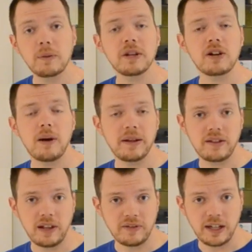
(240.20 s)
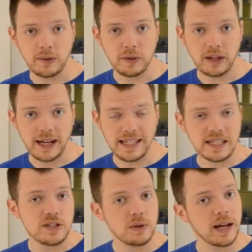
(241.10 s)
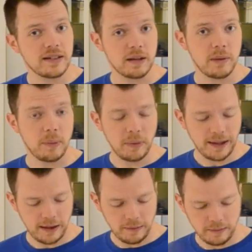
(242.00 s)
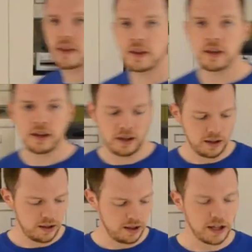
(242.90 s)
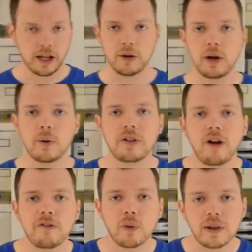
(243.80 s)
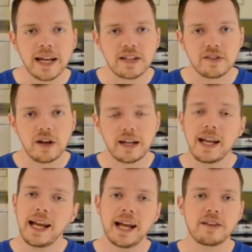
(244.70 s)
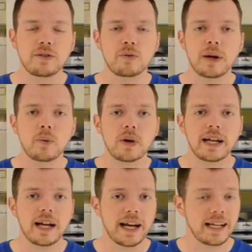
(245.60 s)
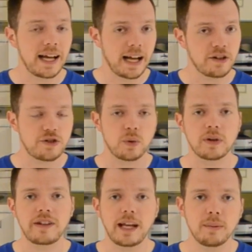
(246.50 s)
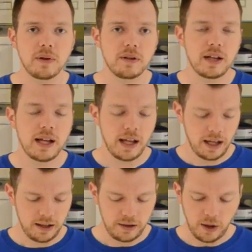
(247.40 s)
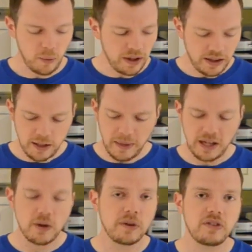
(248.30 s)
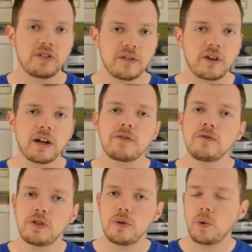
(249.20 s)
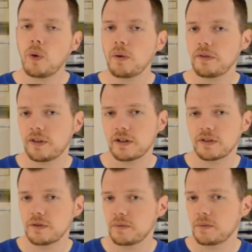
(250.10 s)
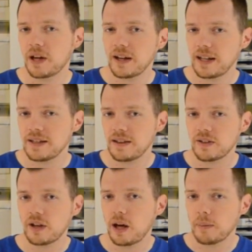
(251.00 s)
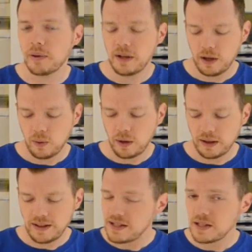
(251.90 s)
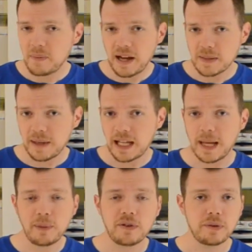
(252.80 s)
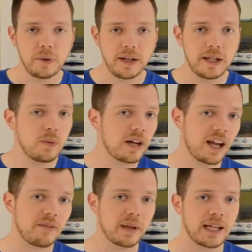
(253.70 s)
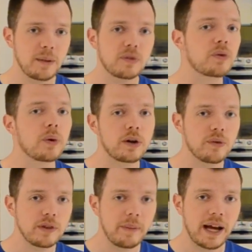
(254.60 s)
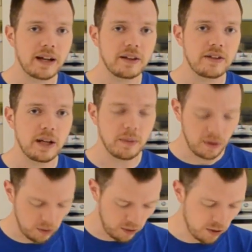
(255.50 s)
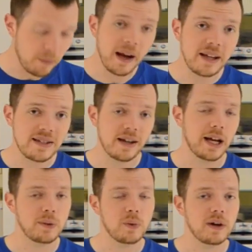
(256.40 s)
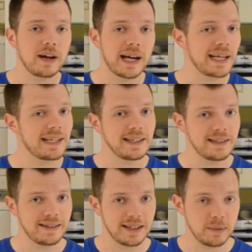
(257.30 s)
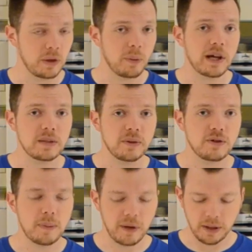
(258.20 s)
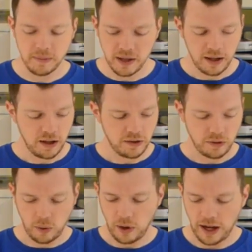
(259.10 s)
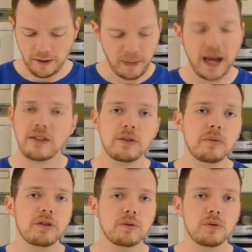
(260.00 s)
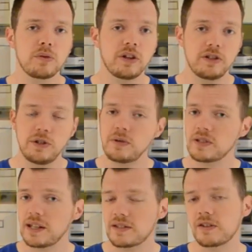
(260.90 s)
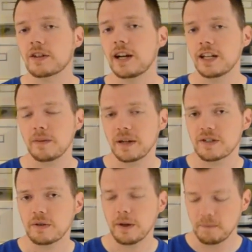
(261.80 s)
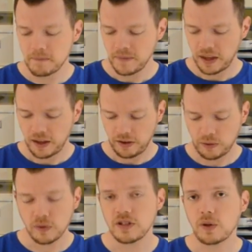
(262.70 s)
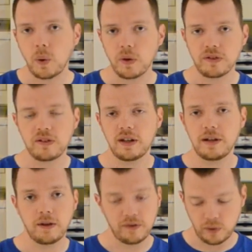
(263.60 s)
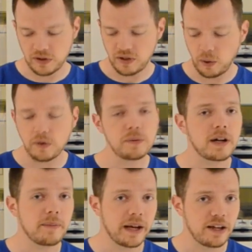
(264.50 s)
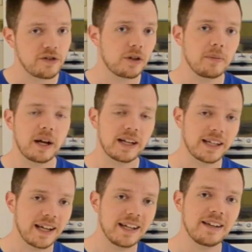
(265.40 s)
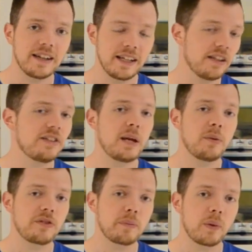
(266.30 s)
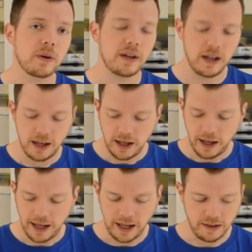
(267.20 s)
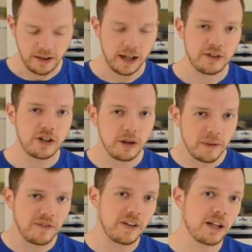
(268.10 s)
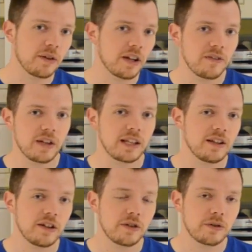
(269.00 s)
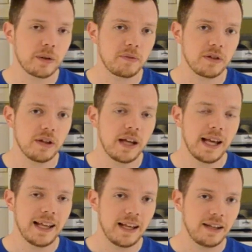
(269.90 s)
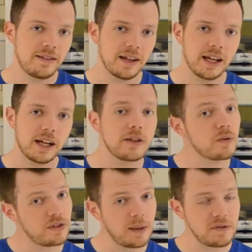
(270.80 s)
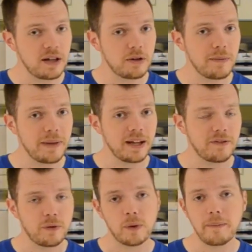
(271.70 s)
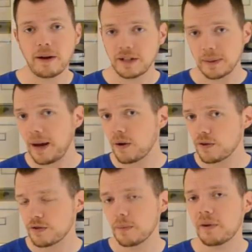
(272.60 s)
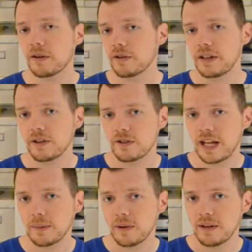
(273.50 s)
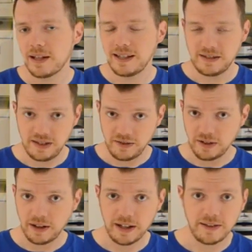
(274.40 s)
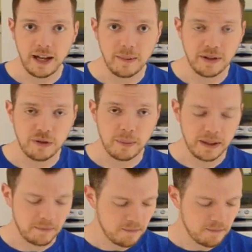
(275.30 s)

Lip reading: them in the comments. I'd love to hear what ideas you guys come up with. Here you are with all 4 legs on, and it's a great working height at a short table. Now, one thing you may notice is I've got 2 holes that are cut into the top. Well, this is to pass my cables through. I didn't want to have my cables going over the back of the table or on my side where I could possibly trip on them. So I passed them through the 2 slits that are cut into my scrim through these holes. Of course, the holes were cut making sure I'm not going to cut into any of the table support. And check out my video that I've linked in the description. It's tips in under a minute for mounting a power strip underneath your table. It saves you a lot of time and tripping.